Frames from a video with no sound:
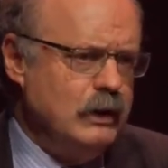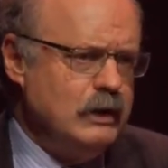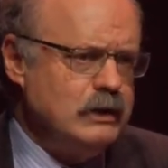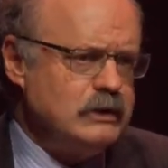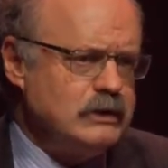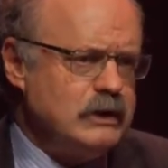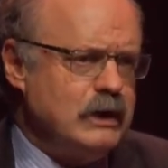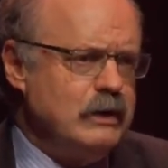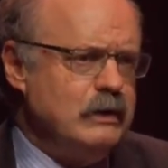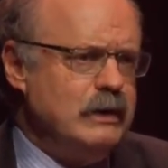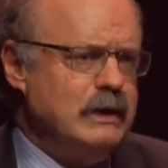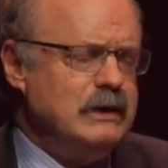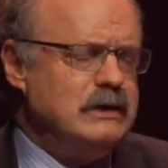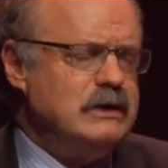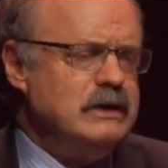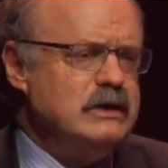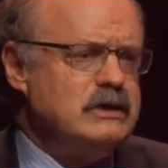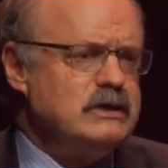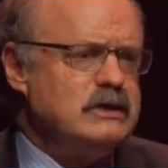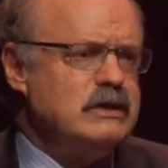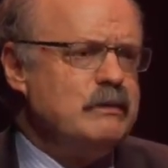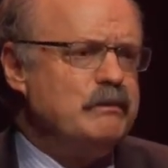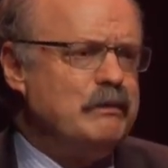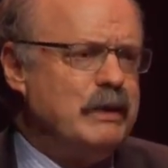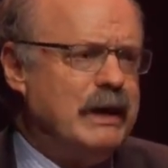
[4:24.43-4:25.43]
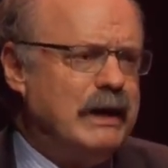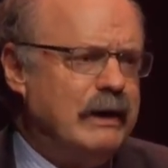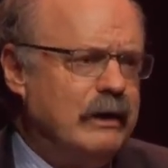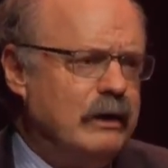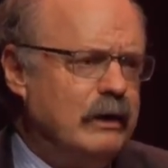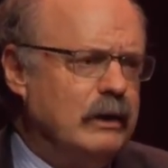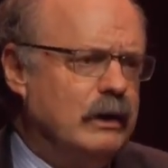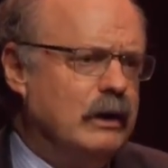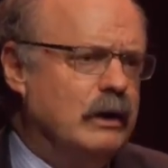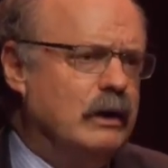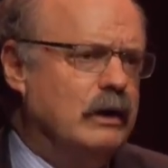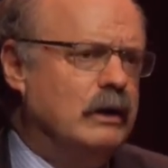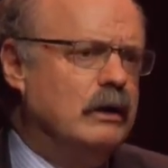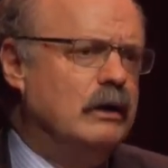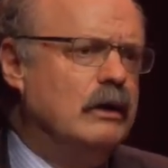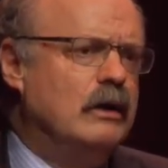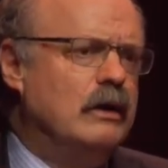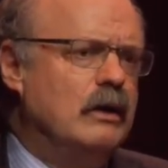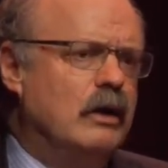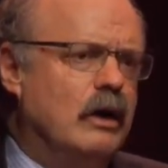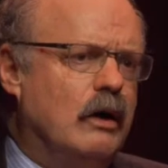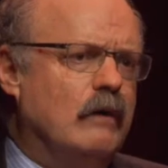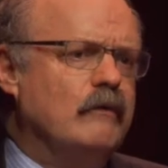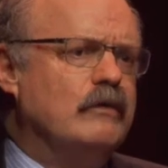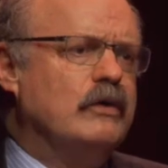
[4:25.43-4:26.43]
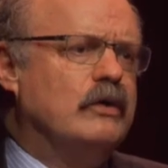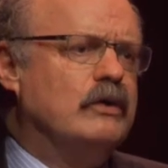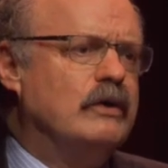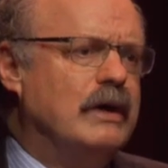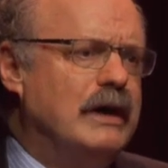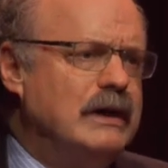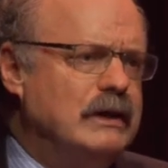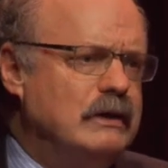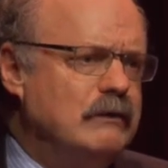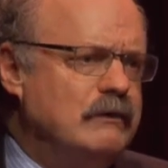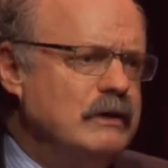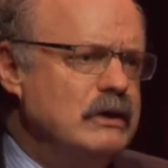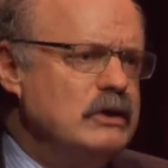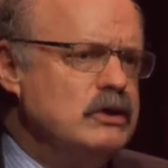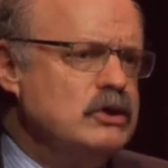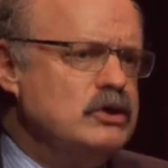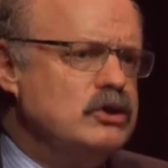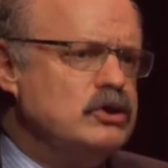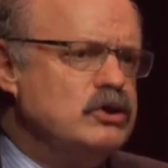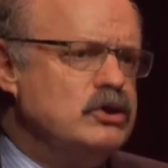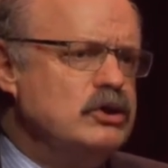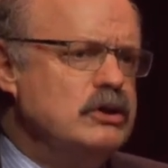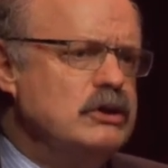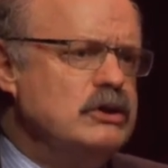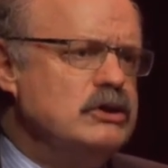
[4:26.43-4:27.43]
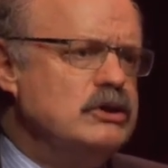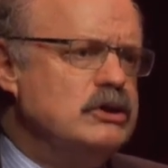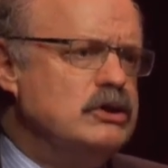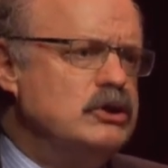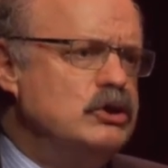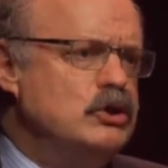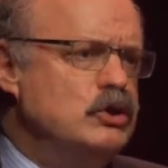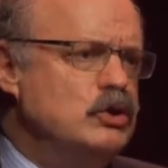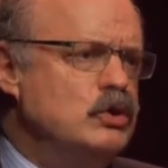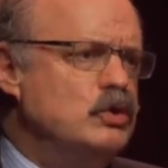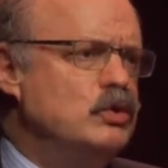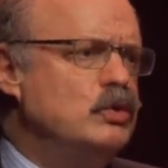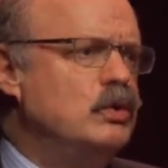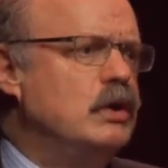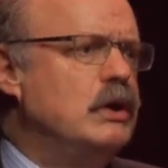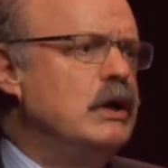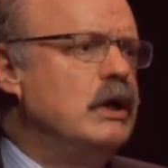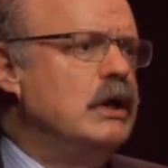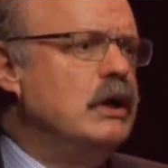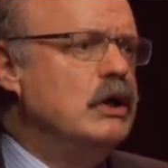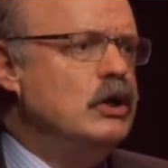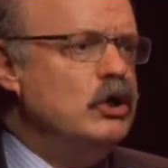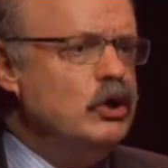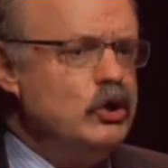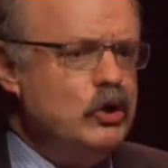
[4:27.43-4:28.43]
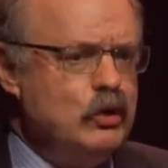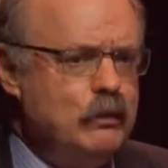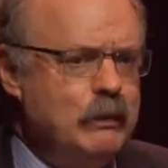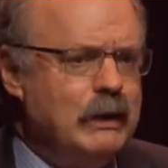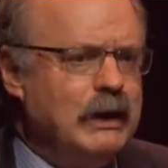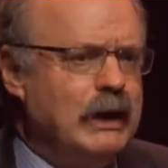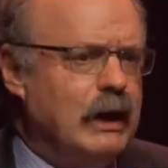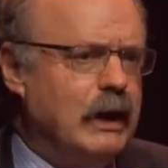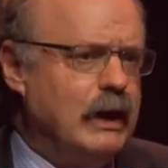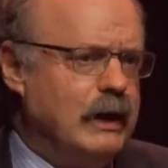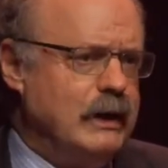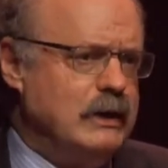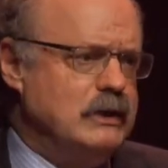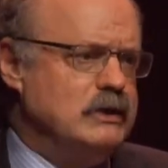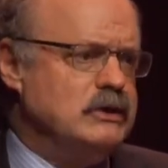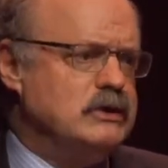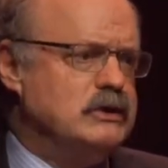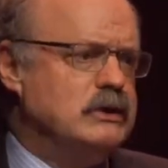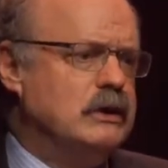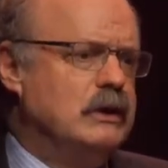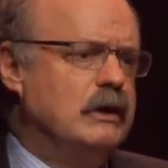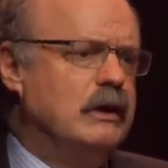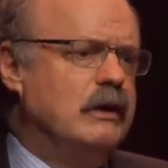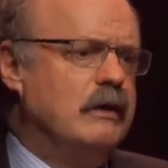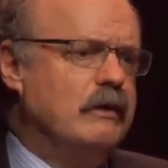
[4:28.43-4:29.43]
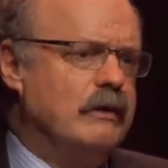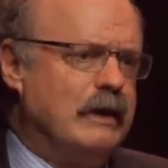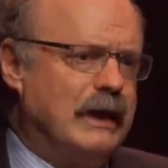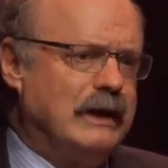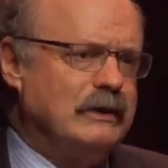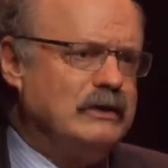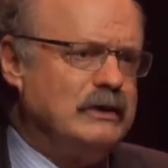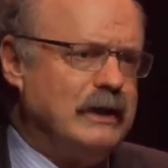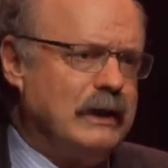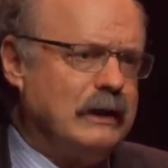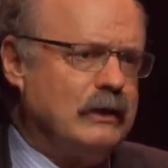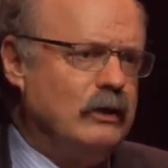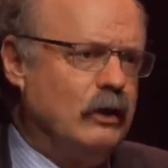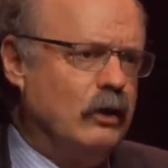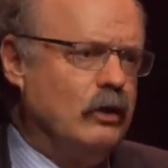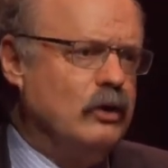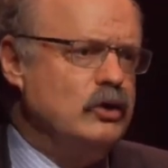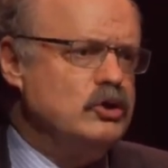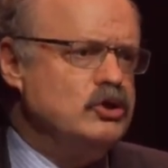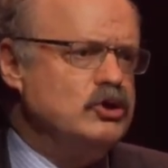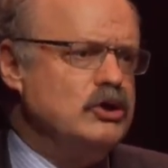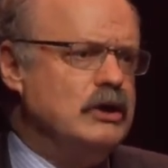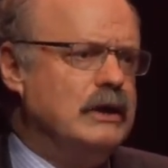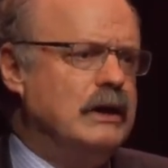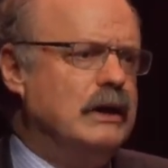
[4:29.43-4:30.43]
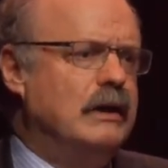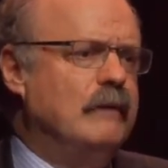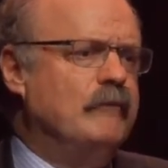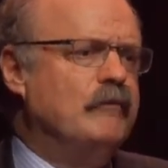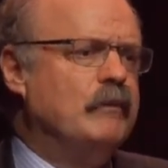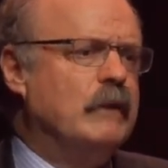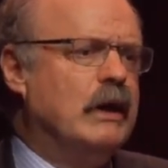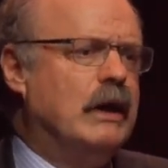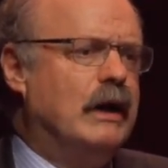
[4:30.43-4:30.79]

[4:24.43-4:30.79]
So it is the power of the creative industries to humanize that technology